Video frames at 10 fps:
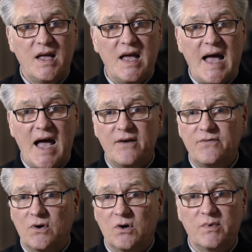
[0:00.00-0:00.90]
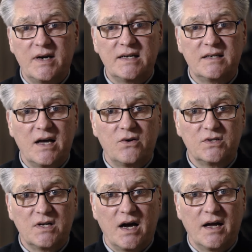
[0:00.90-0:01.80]
Half are already dead
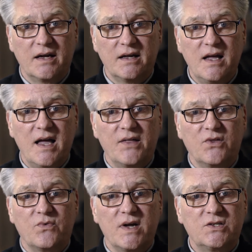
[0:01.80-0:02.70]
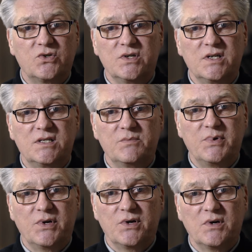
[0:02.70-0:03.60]
or dying, and the rest could
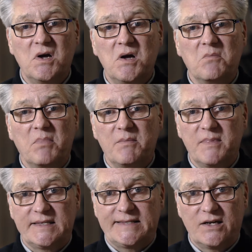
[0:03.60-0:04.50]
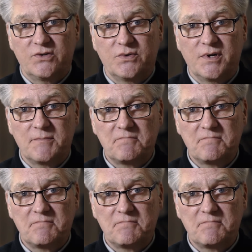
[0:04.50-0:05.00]
disappear by mid-century.